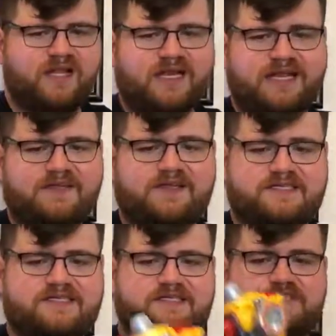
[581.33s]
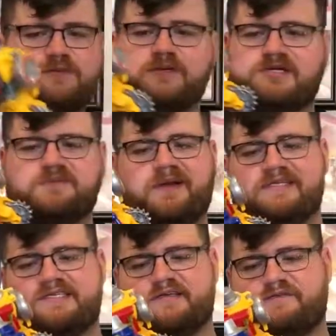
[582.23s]
again, this isn't super
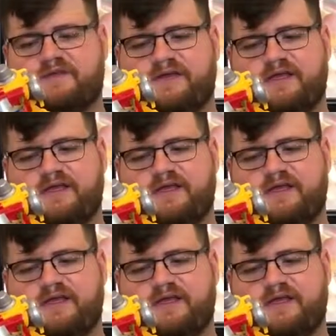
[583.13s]
expensive.